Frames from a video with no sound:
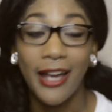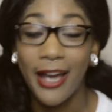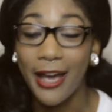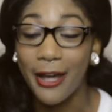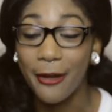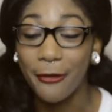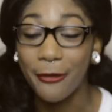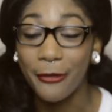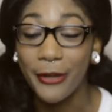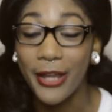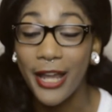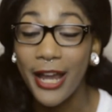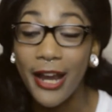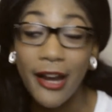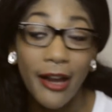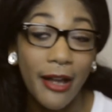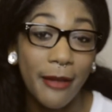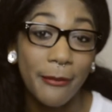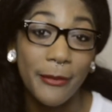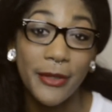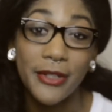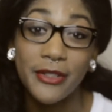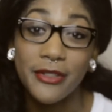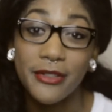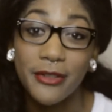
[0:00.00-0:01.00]
I don't care
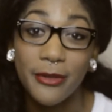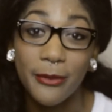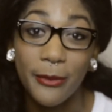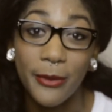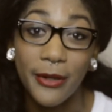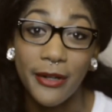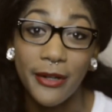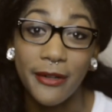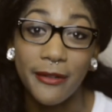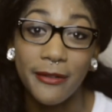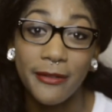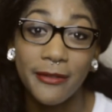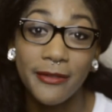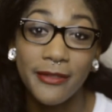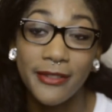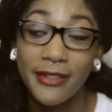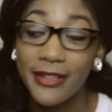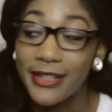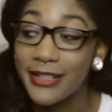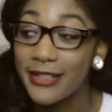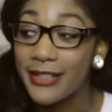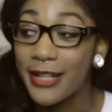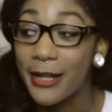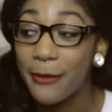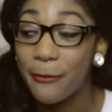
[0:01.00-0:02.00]
how much they're worth.
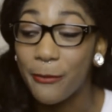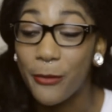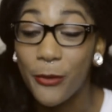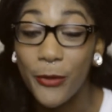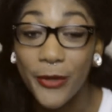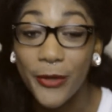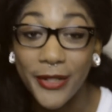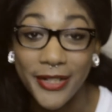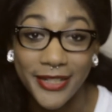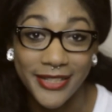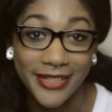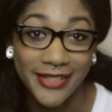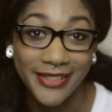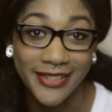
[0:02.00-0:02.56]
That's not important.